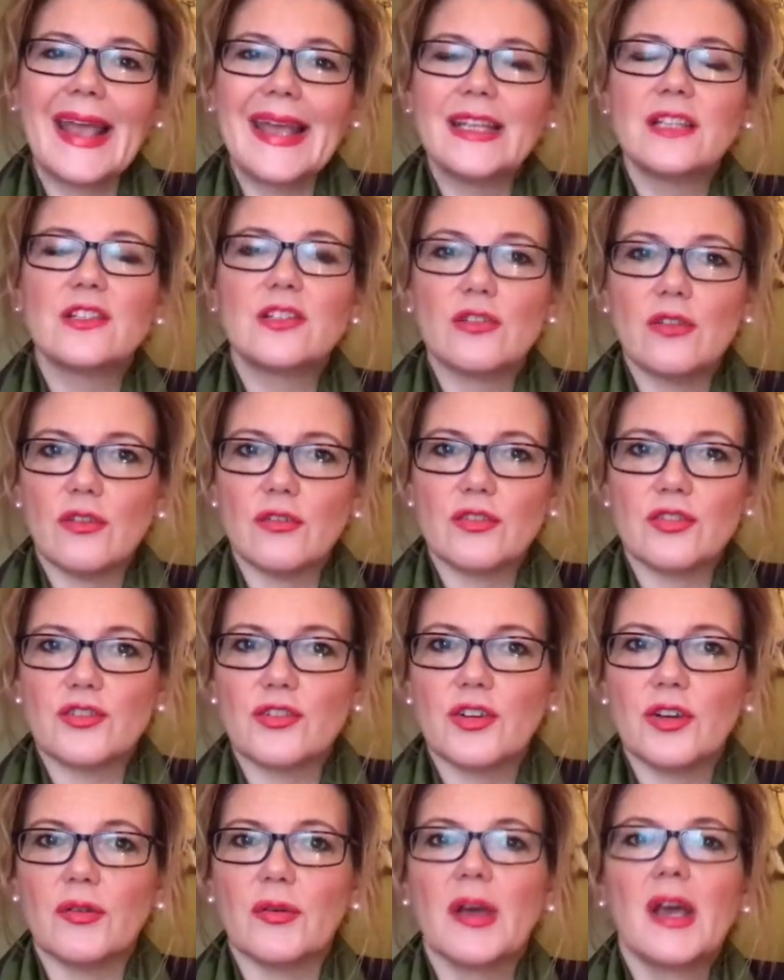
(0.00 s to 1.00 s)
It's not
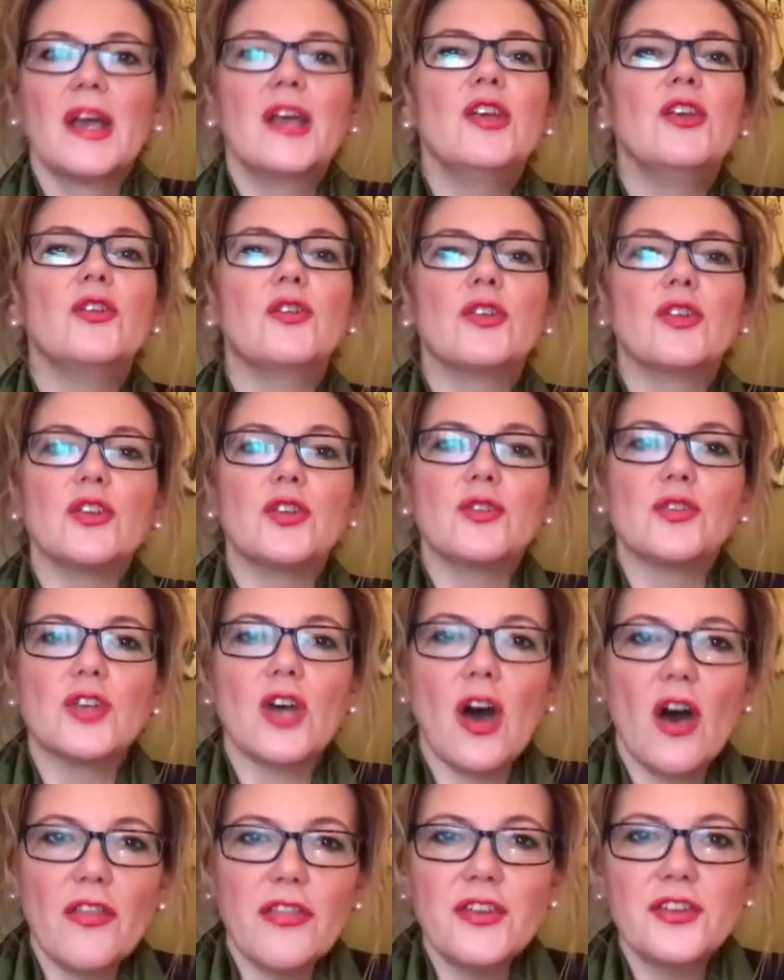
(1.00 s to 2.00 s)
true. You can use
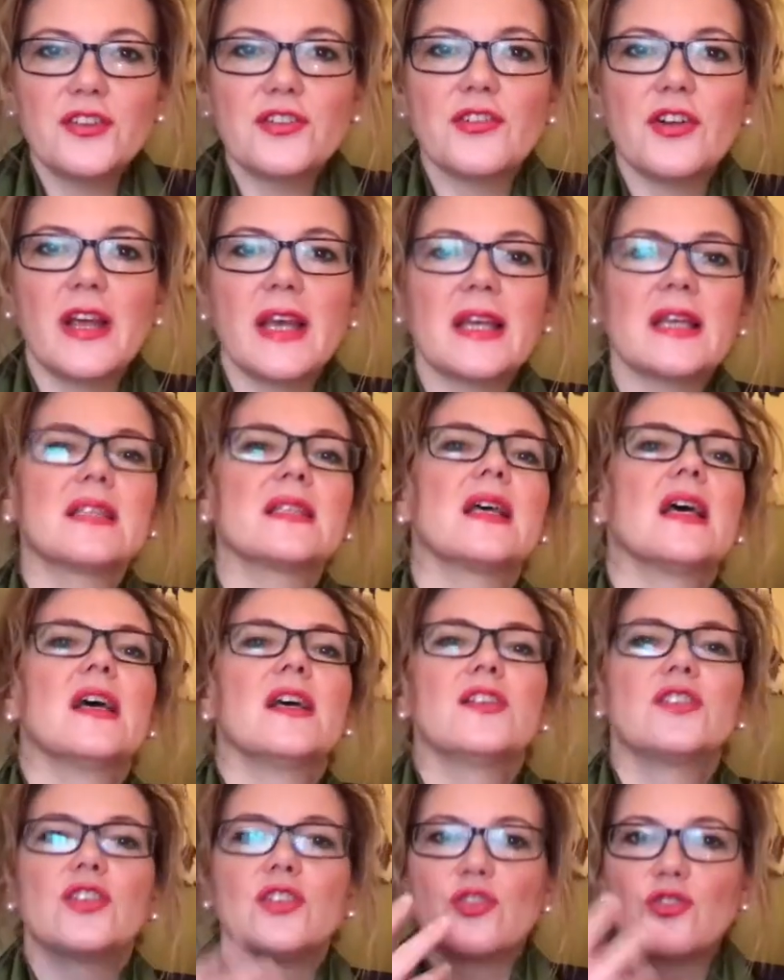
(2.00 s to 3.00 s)
other tricks
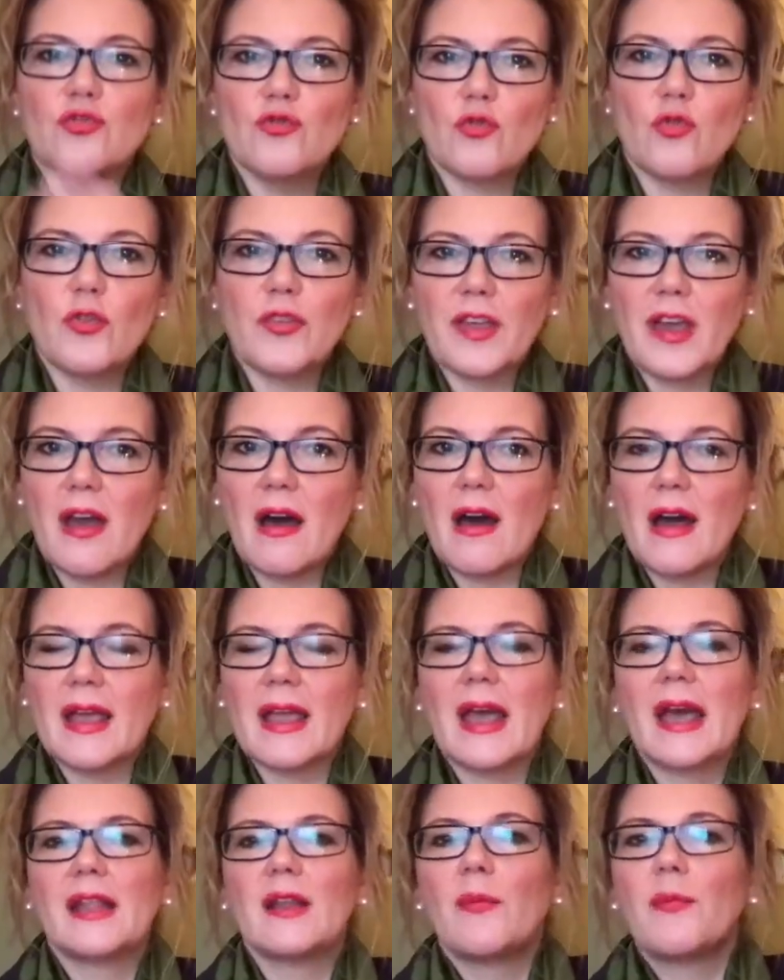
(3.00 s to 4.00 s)
to draw the
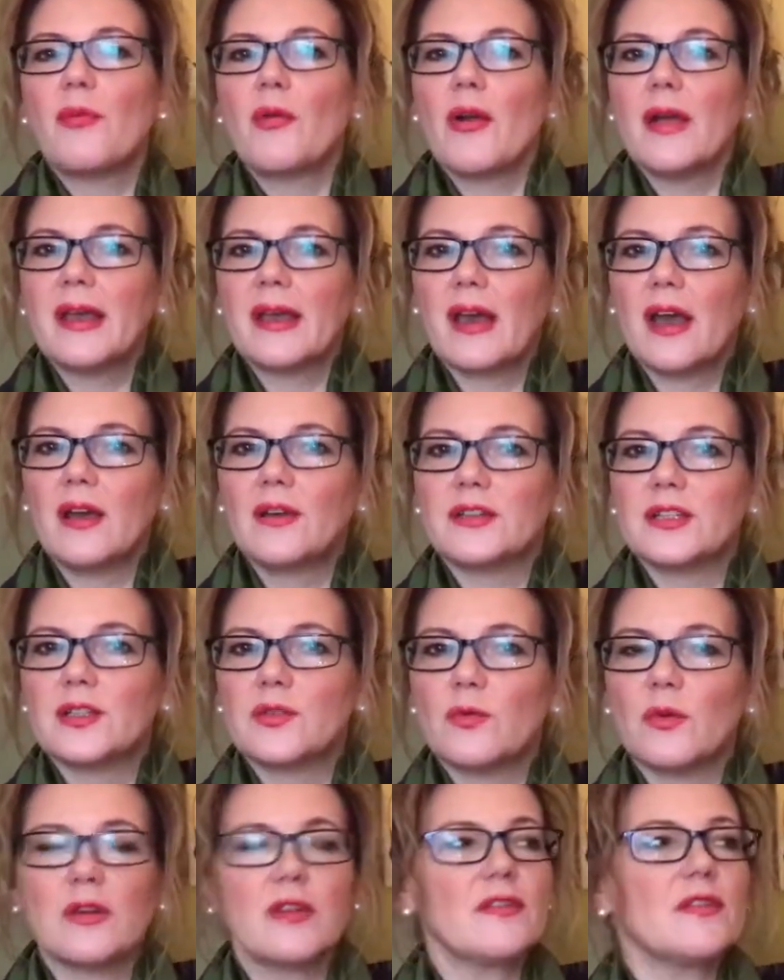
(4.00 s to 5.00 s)
eye, and a bright coat
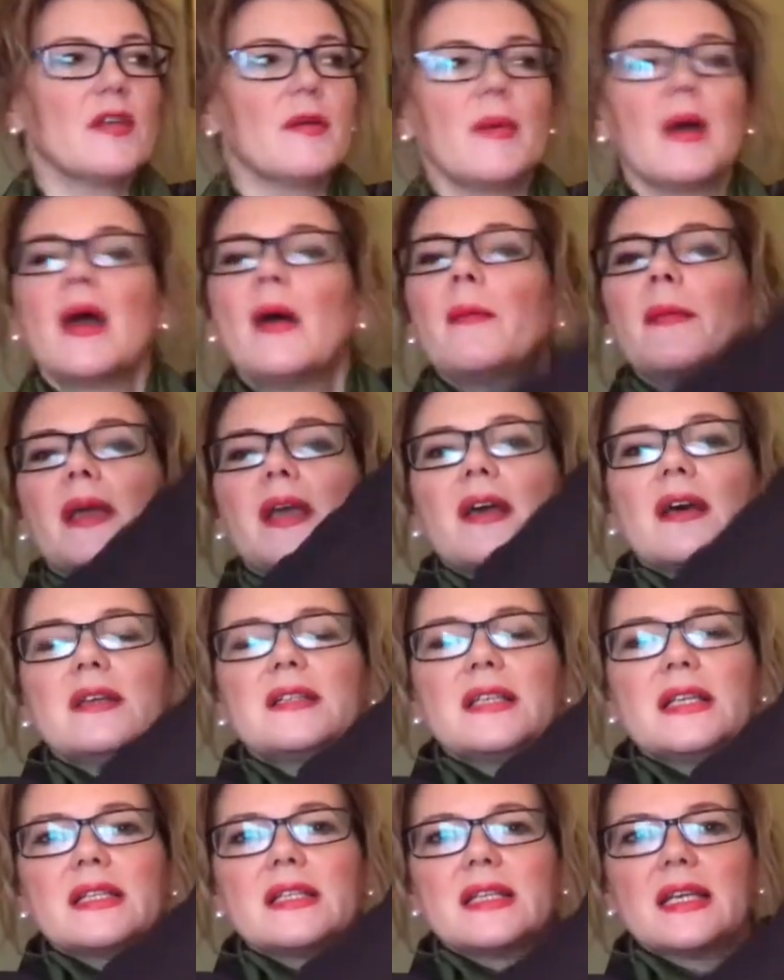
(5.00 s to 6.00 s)
is one of them.
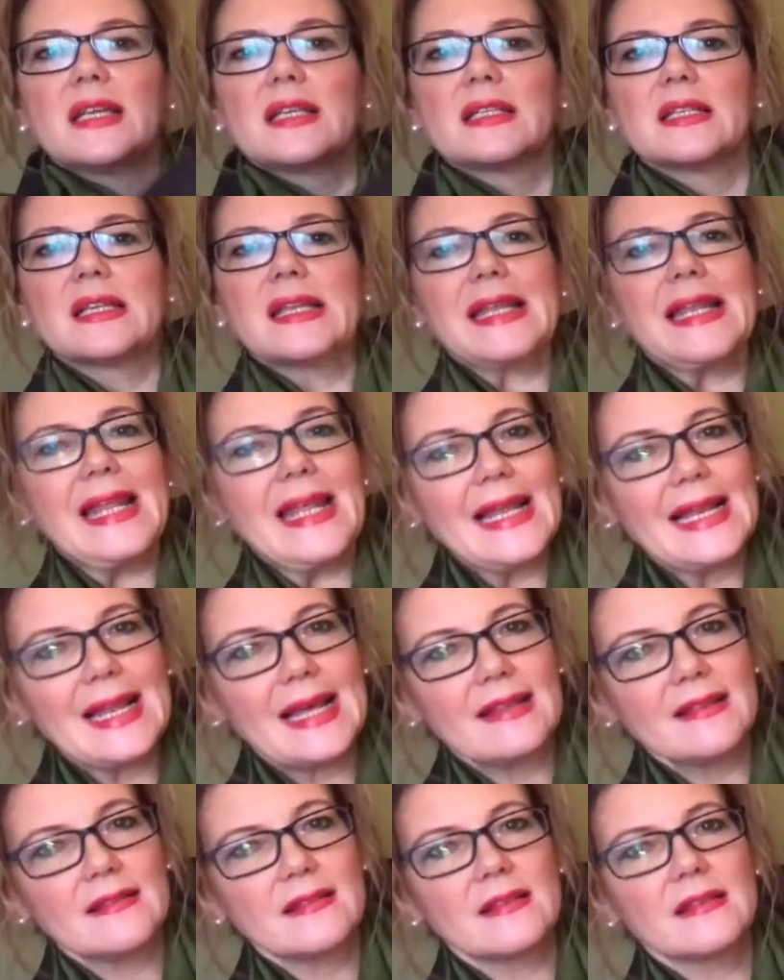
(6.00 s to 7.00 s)
Because it is knee
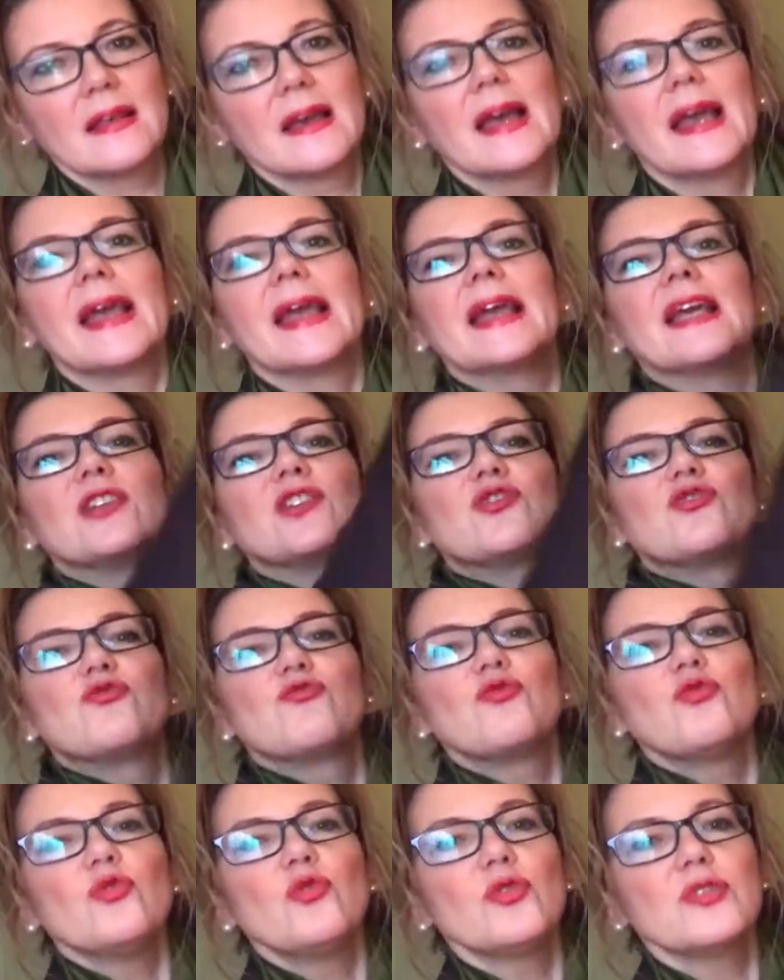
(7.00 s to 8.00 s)
length, it
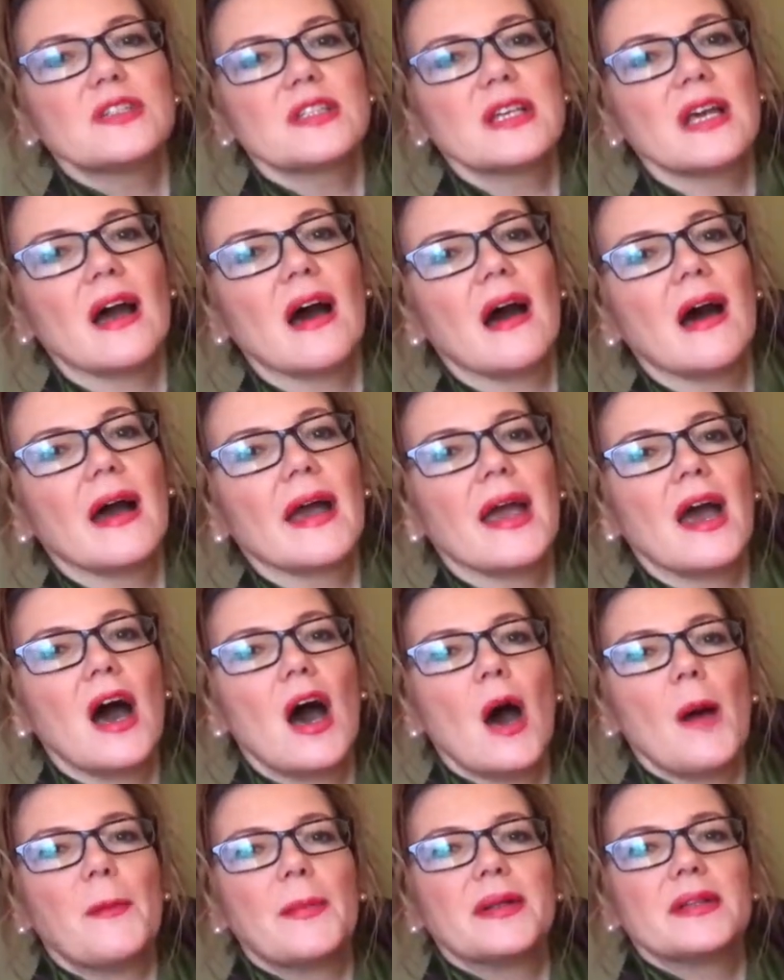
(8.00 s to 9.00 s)
draws the eye
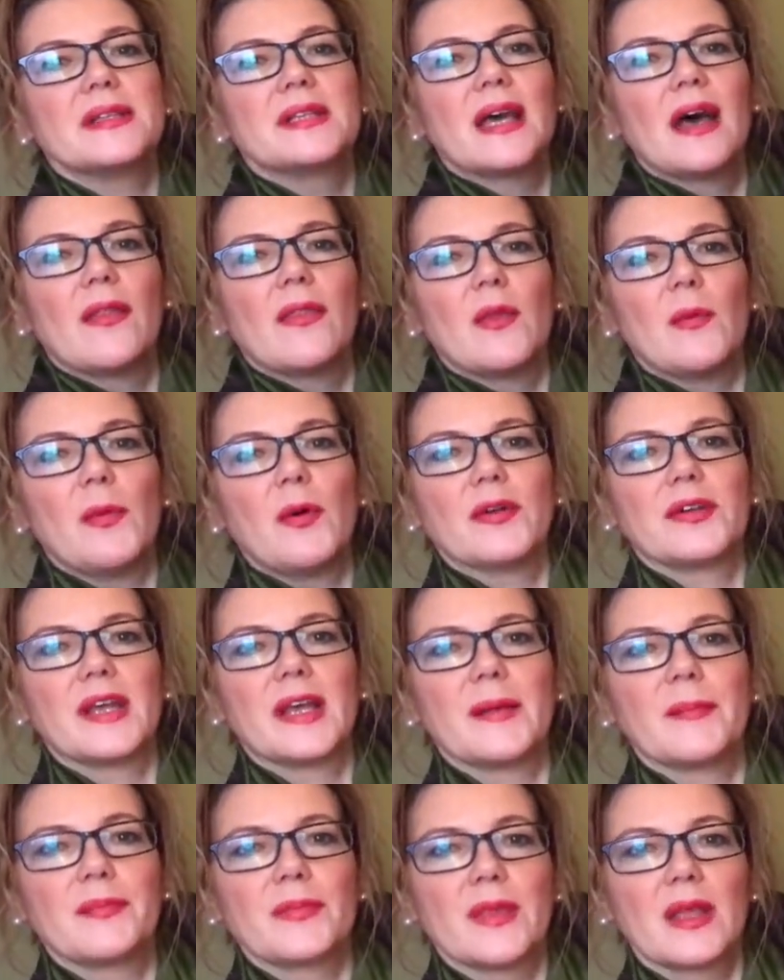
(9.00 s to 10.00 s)
up and down the
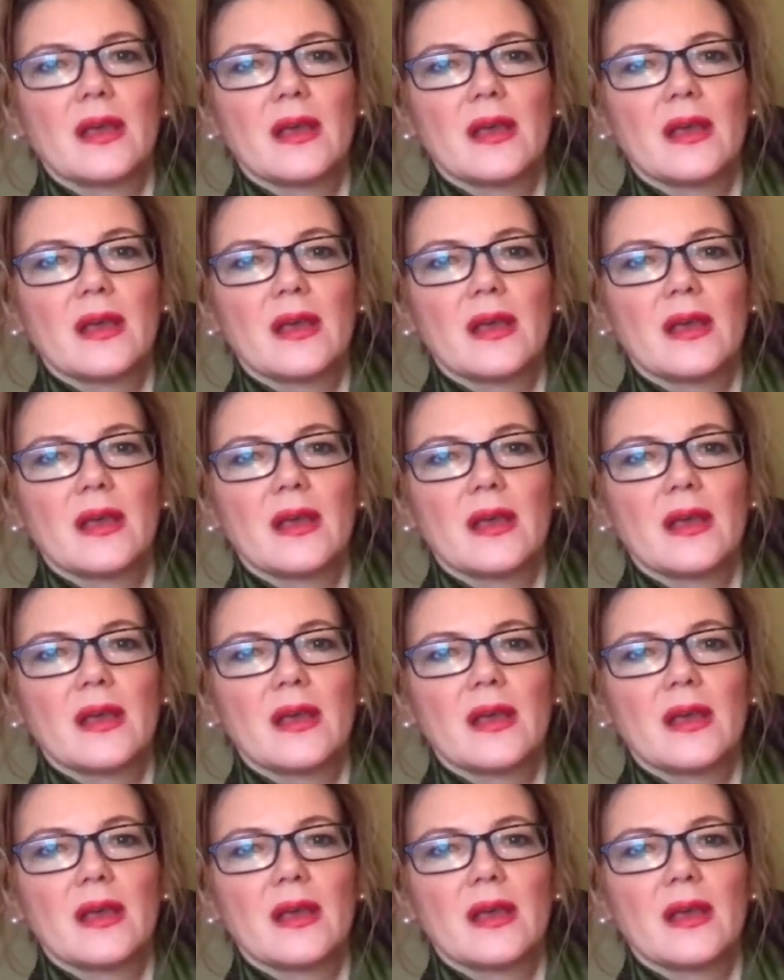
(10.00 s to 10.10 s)
body.